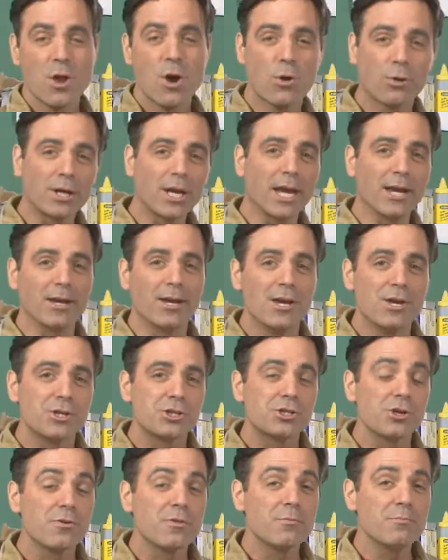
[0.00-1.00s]
Okay,
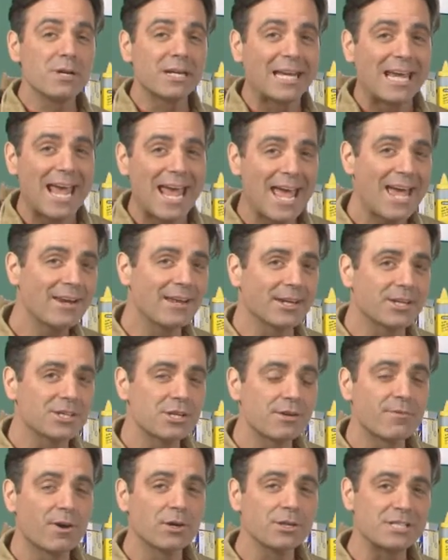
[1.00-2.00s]
so the mechanics
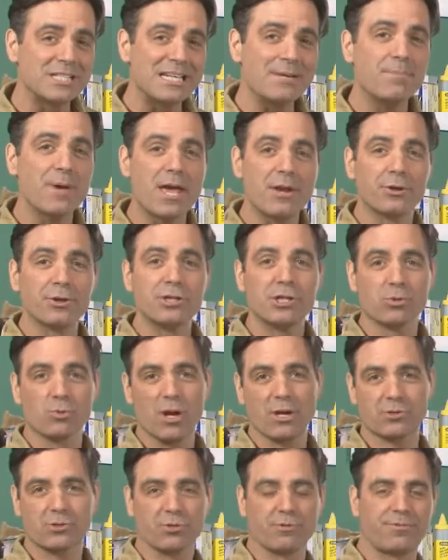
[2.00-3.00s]
of our deep energy
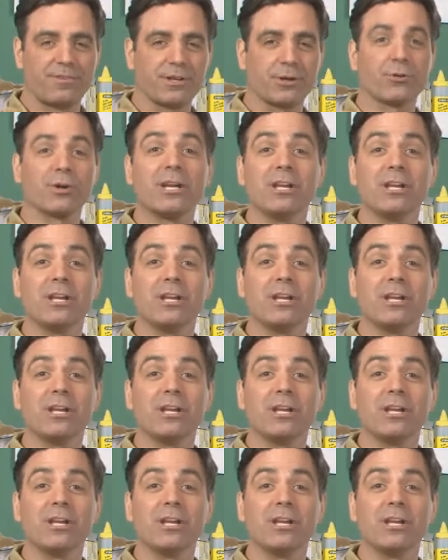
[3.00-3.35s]
retrofit are